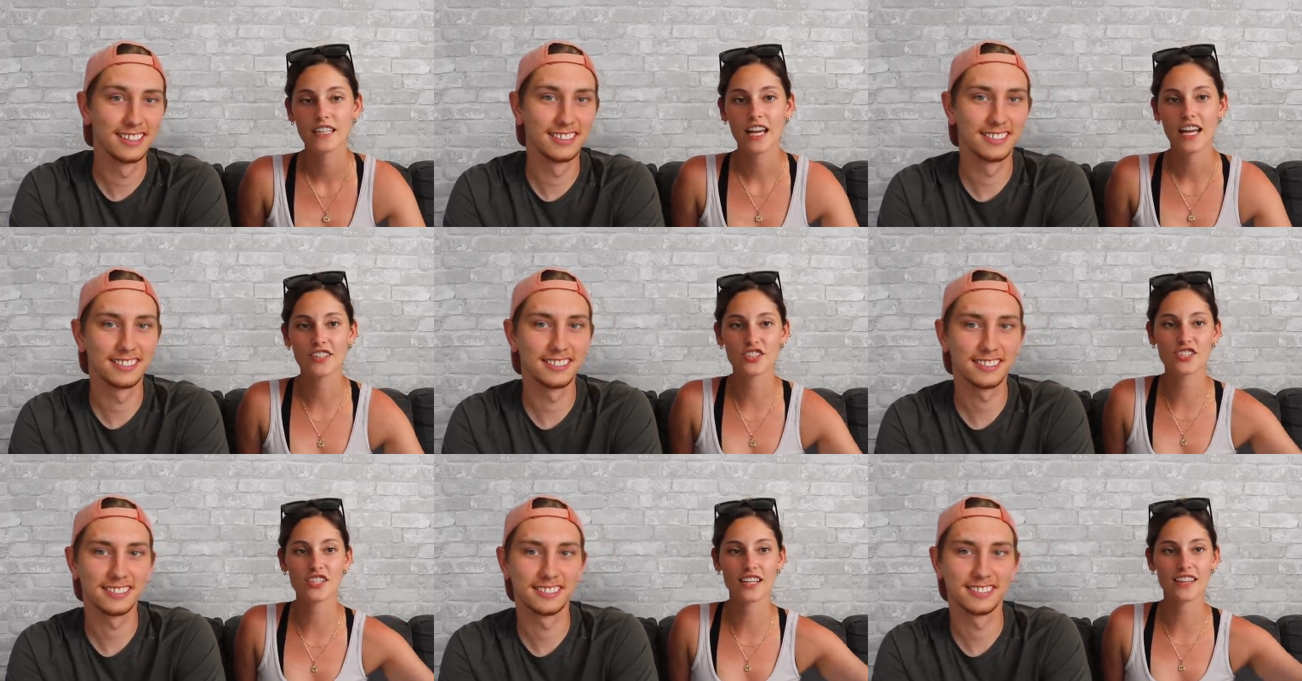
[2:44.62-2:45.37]
Speaker 1: And
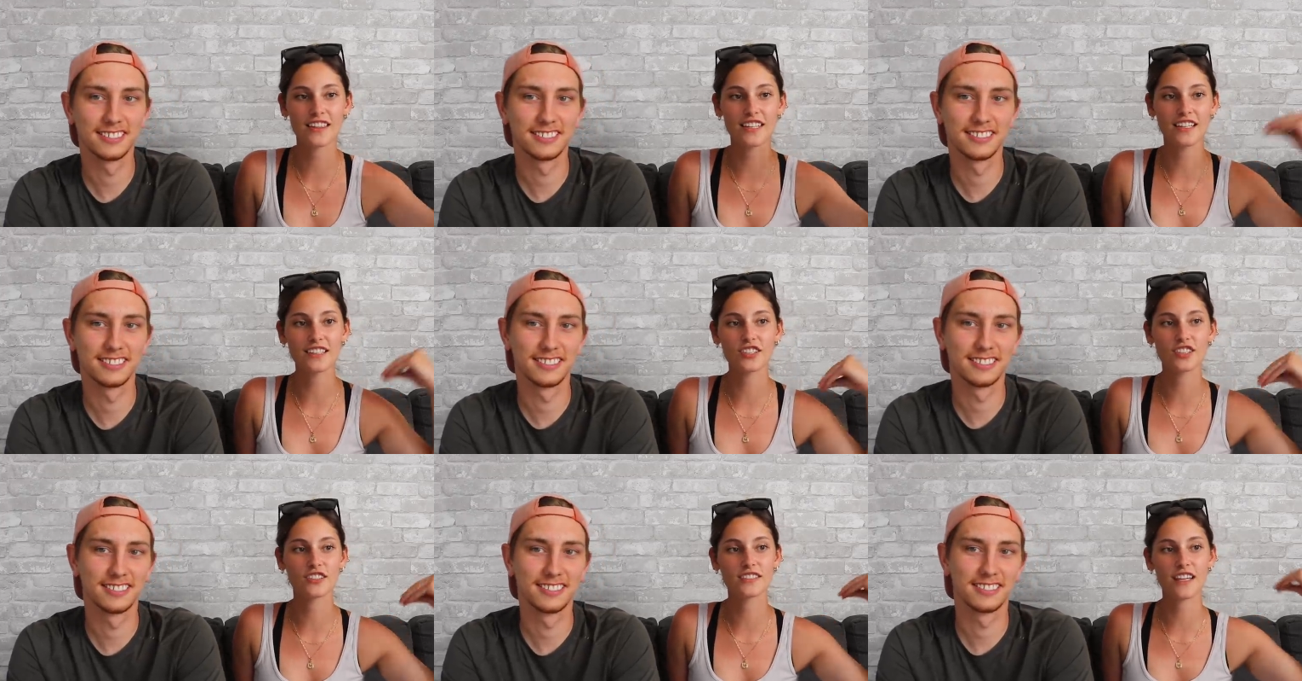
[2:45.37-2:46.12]
just like think to
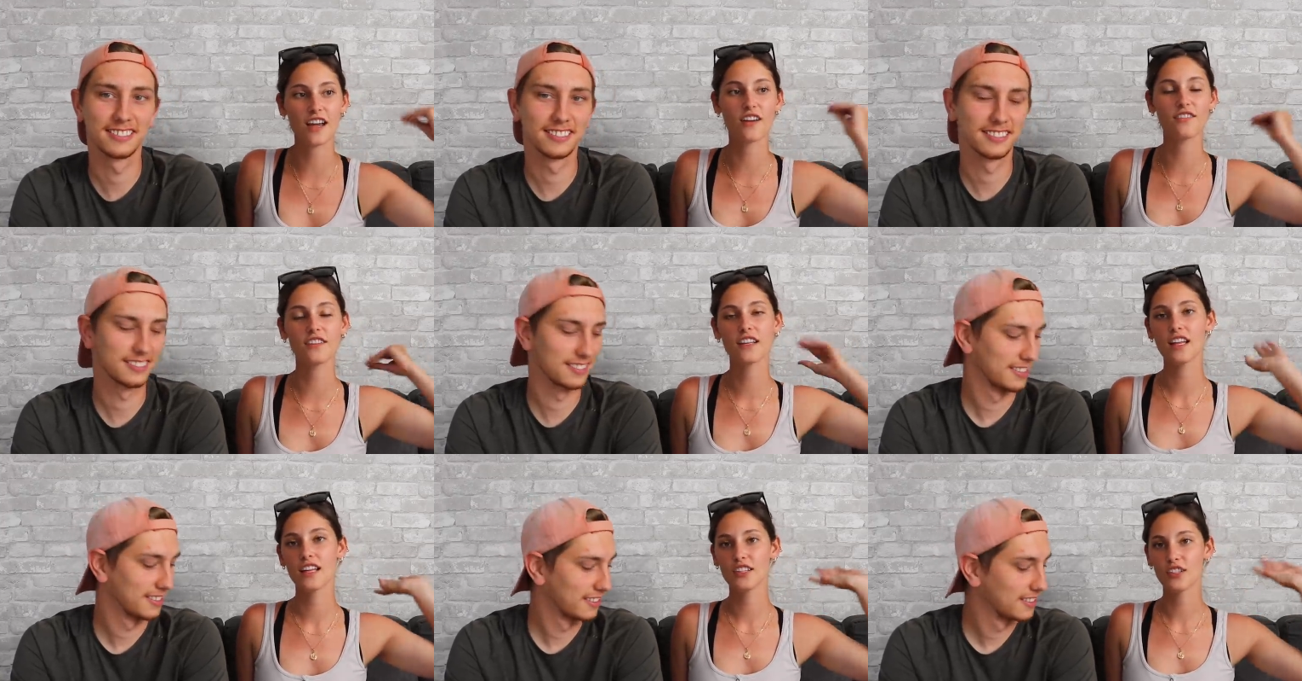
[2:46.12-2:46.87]

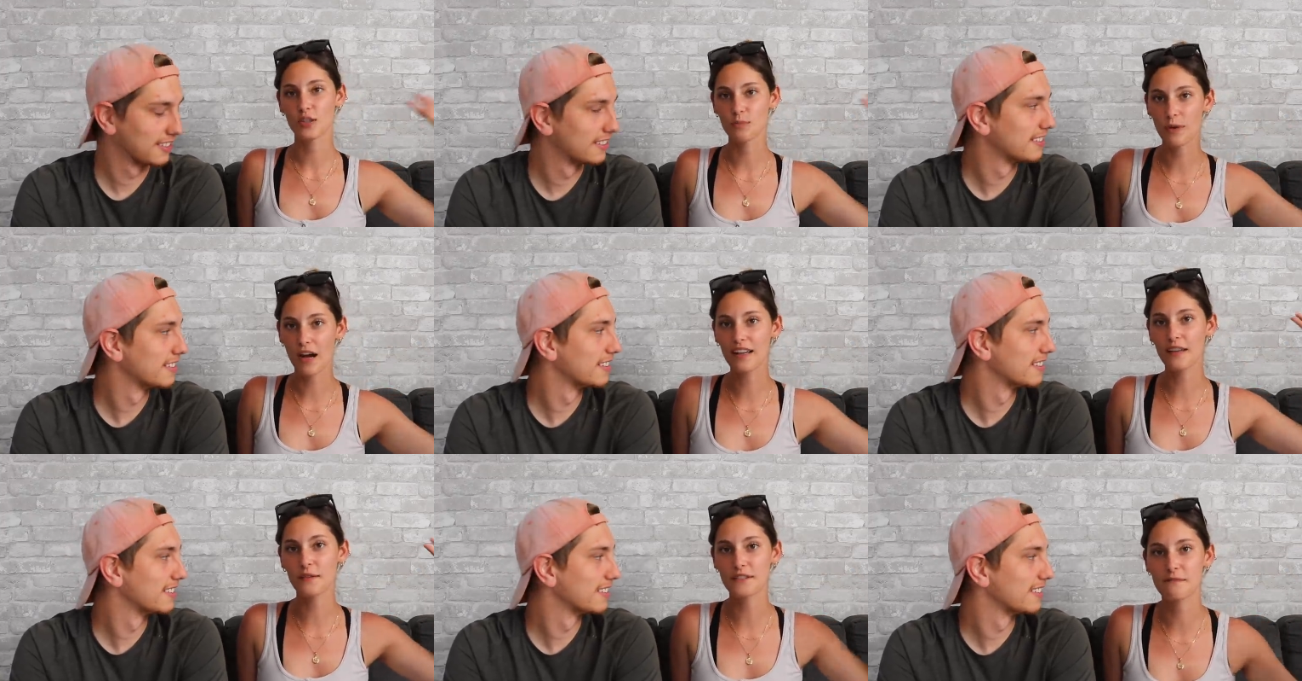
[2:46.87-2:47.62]
yourself, your
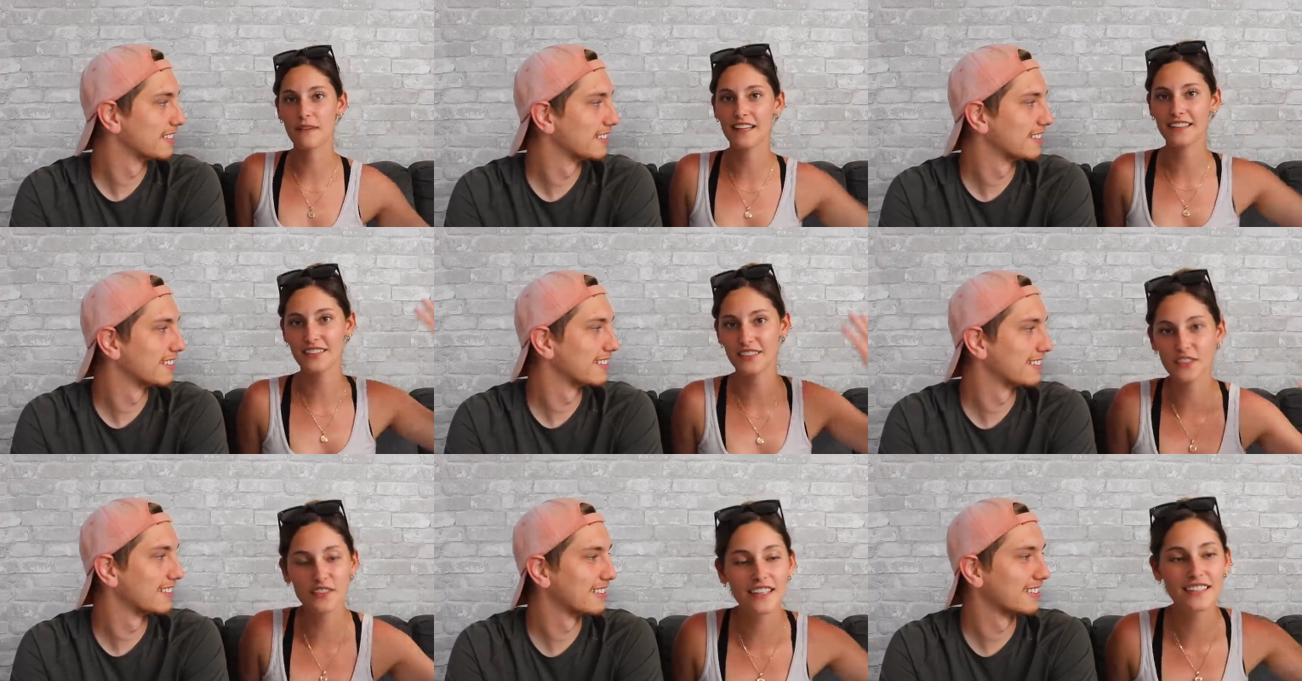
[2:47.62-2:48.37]
body was made to
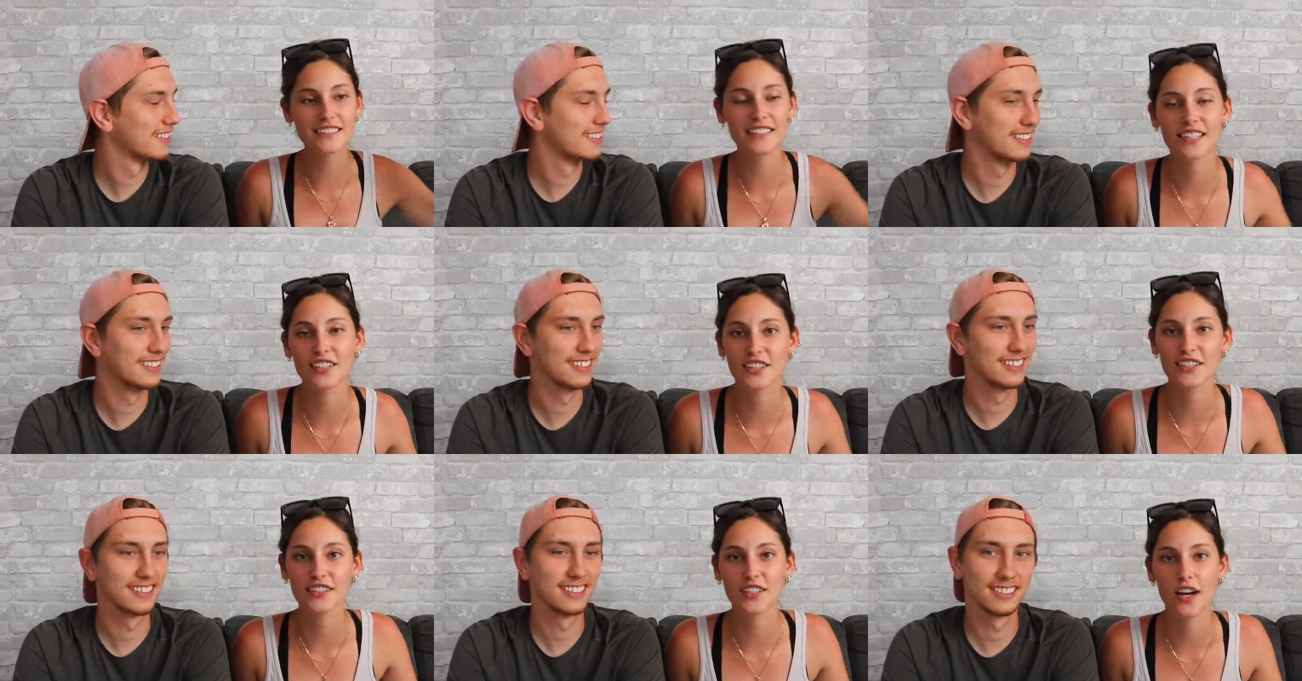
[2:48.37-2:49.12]
do this and you're
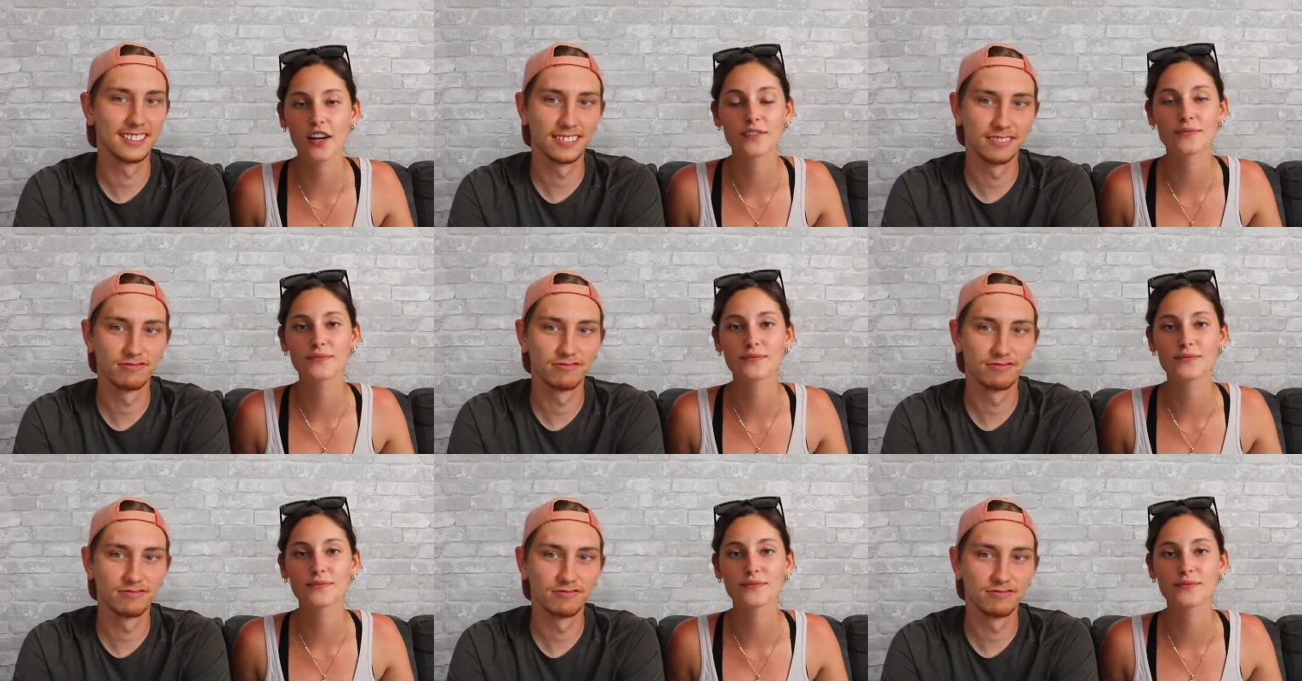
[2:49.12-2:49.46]
good to go.